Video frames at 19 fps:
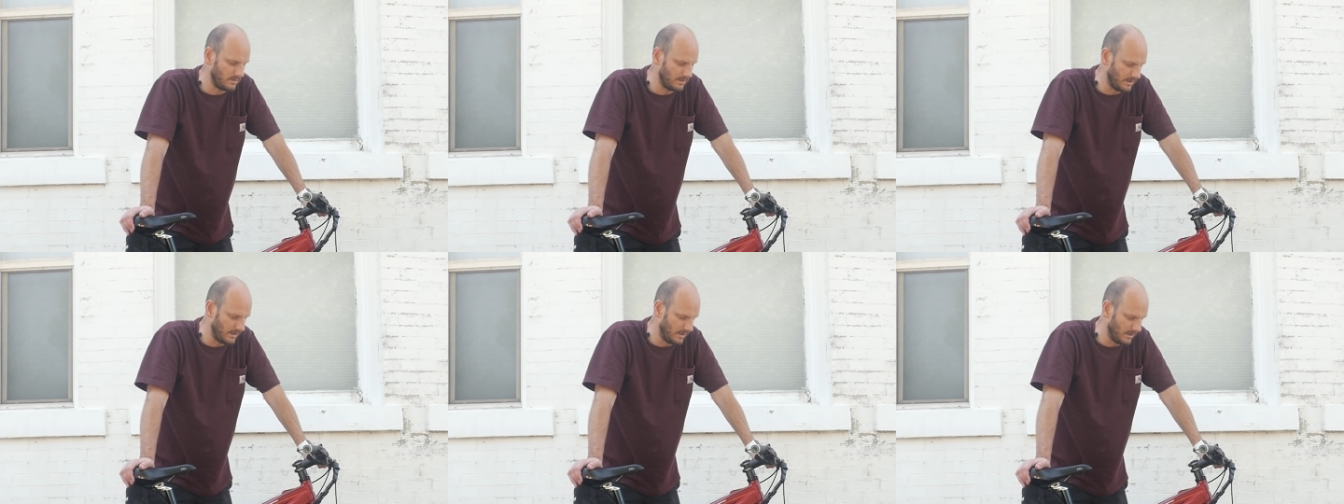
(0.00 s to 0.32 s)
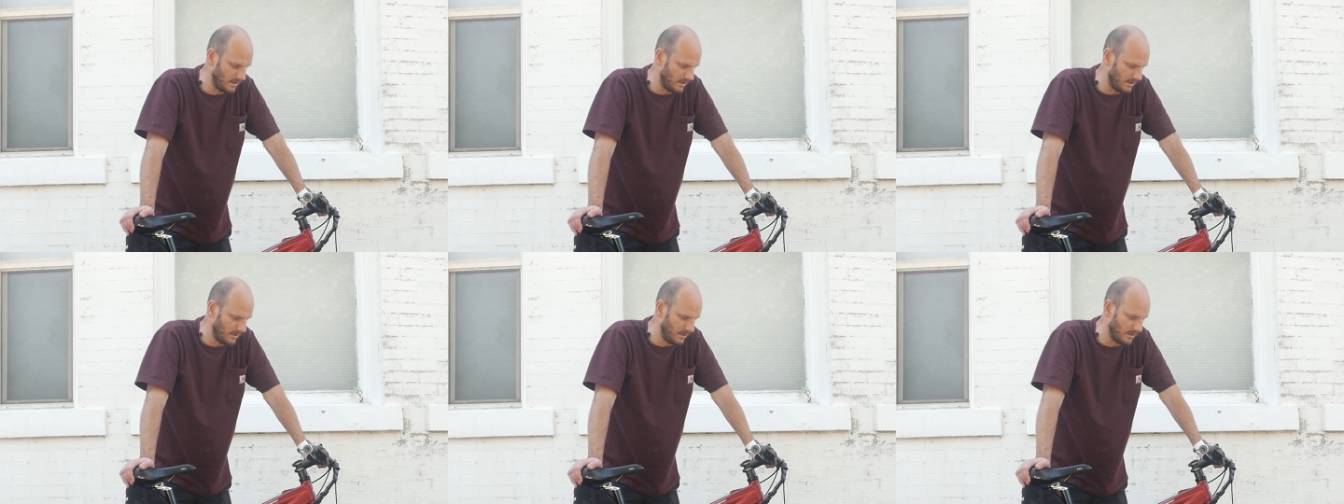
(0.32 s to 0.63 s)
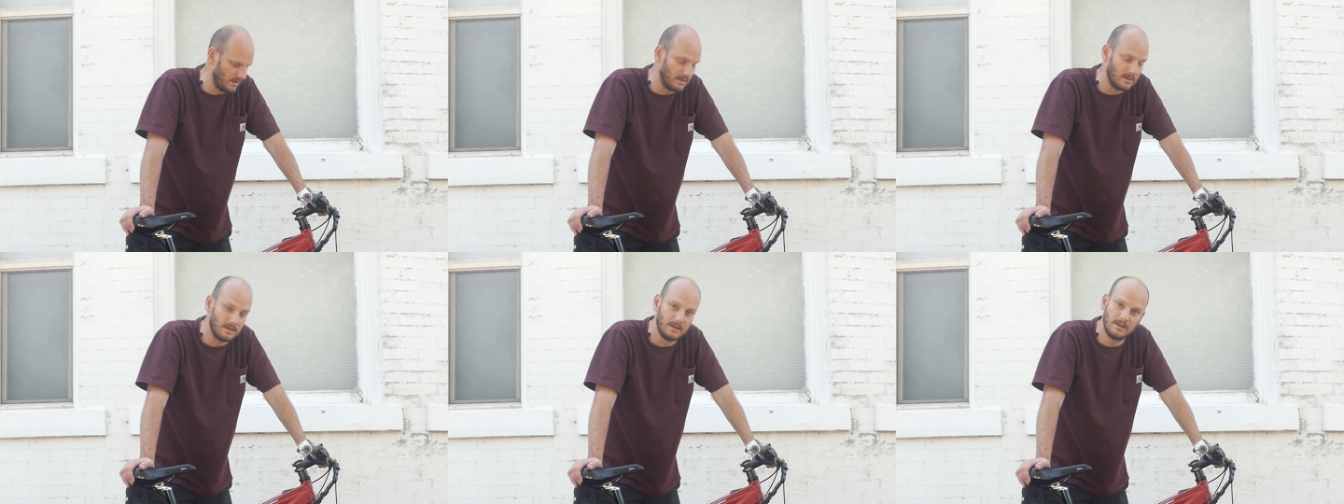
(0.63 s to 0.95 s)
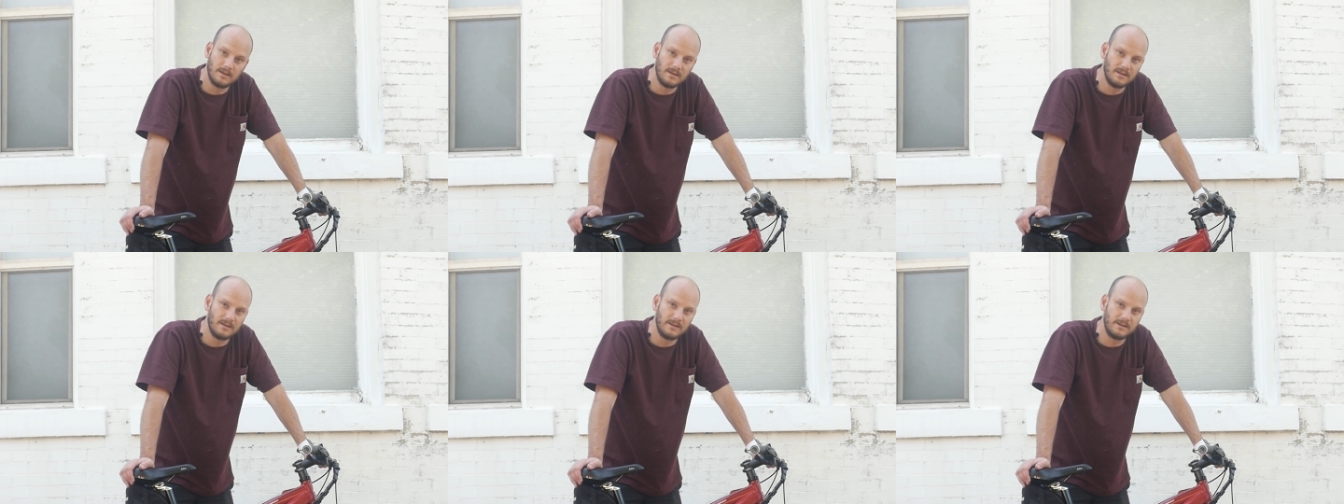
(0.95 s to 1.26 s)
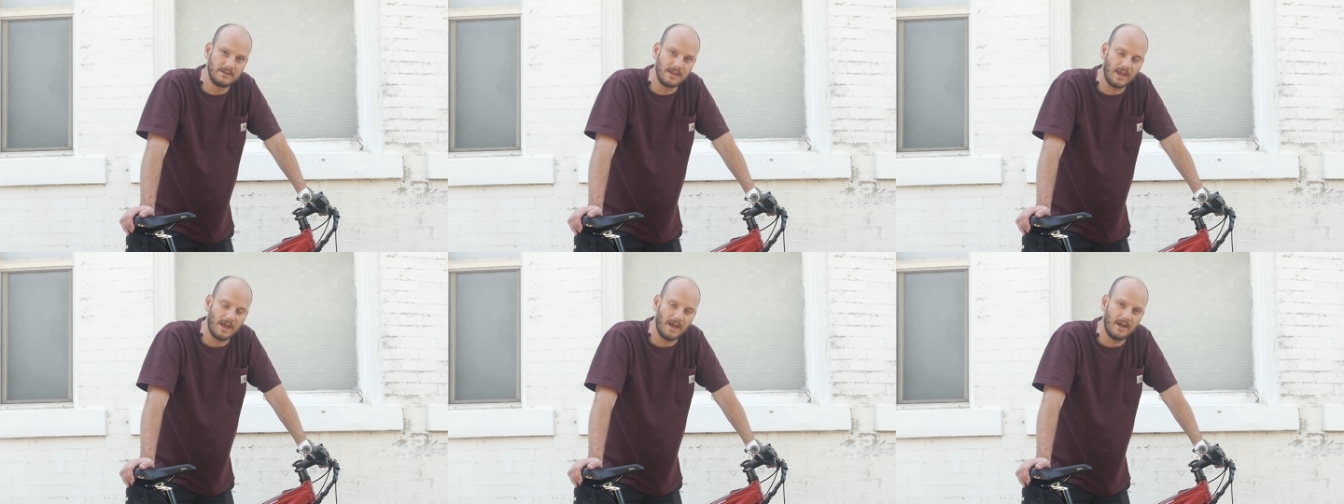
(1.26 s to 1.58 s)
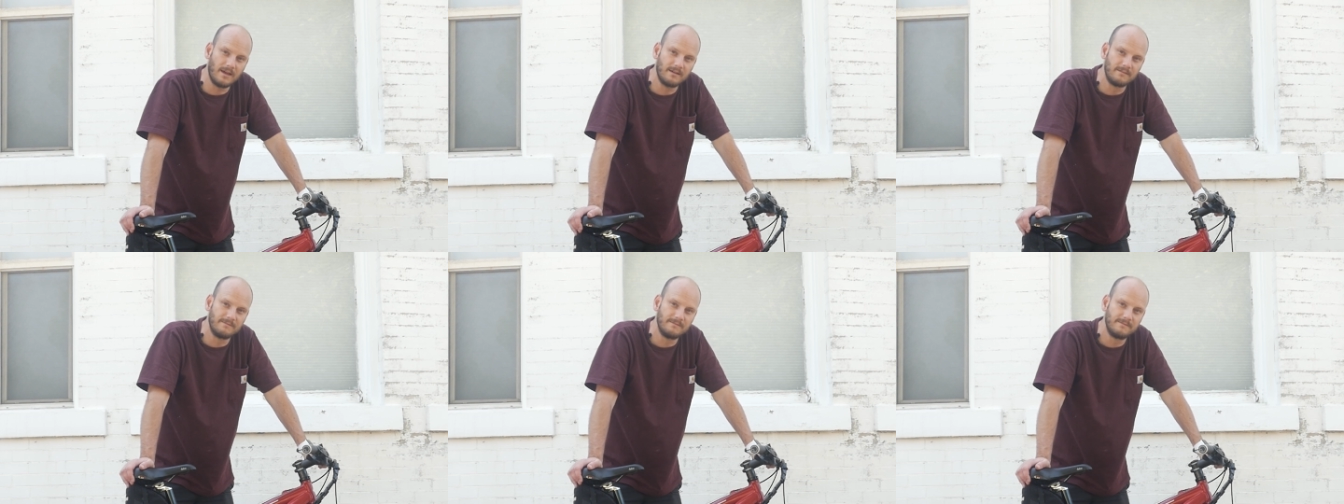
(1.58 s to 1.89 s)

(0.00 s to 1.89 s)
and yeah,